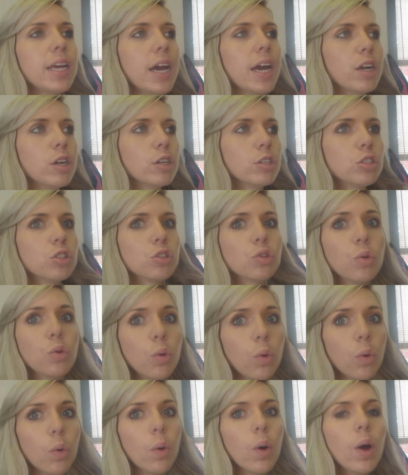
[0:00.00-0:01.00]
at her
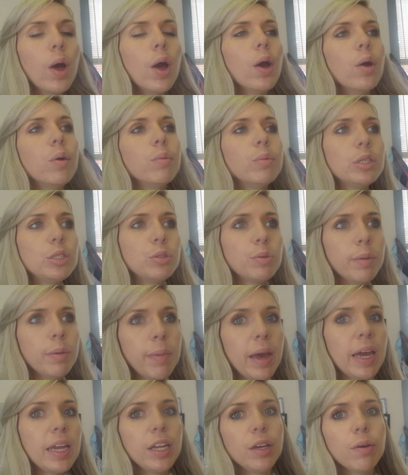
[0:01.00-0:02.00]
school, which we
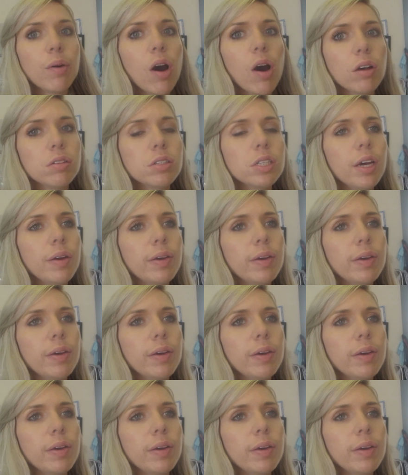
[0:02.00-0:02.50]
may do also.